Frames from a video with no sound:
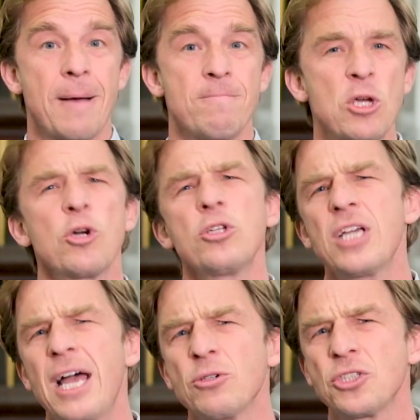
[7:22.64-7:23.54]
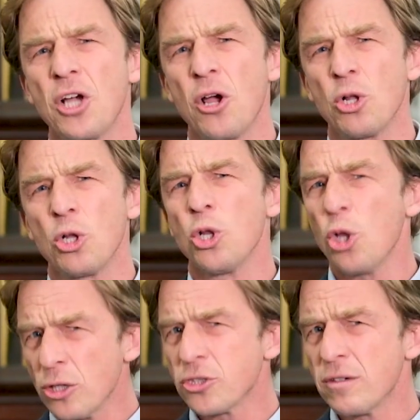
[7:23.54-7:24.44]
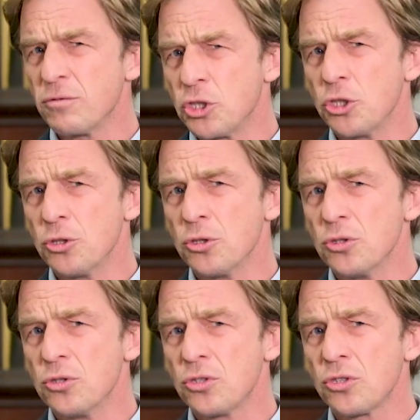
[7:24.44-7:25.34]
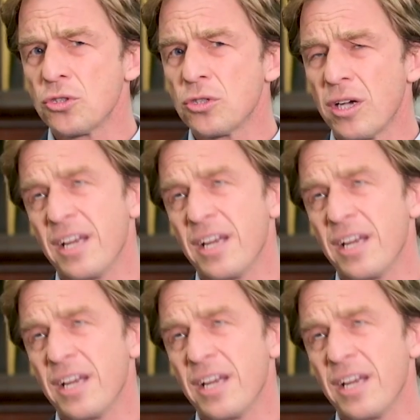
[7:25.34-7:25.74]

You could say also lots of Jews,